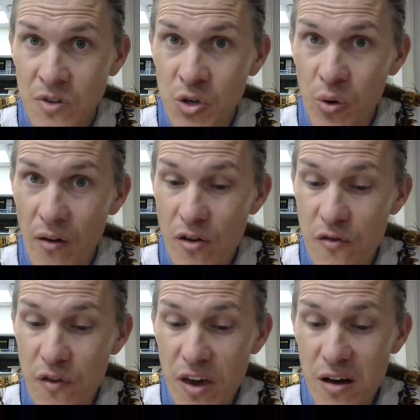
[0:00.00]
Do you ever
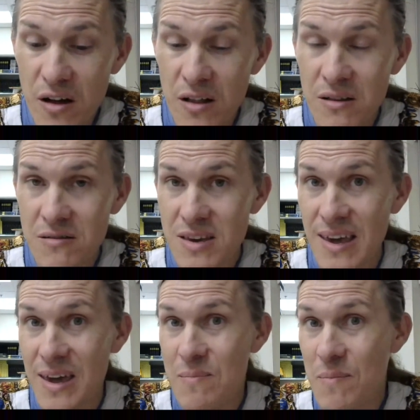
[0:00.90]
feel
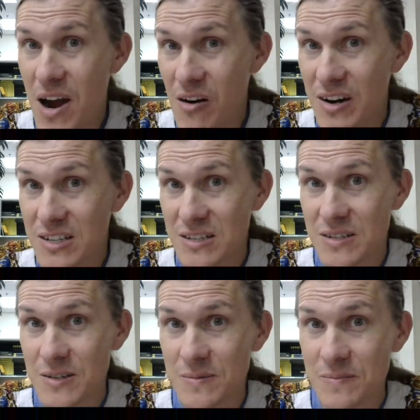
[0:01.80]

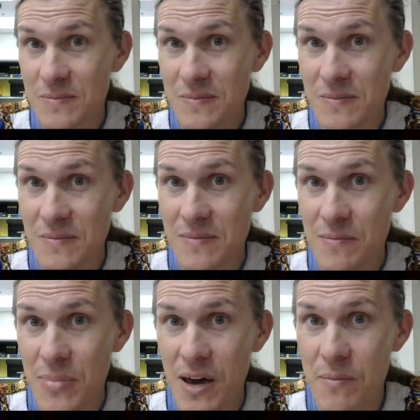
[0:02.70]
embarrassed
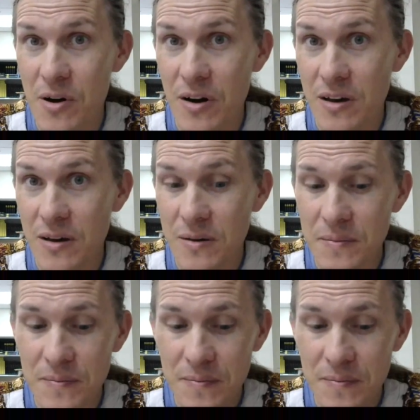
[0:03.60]
by America?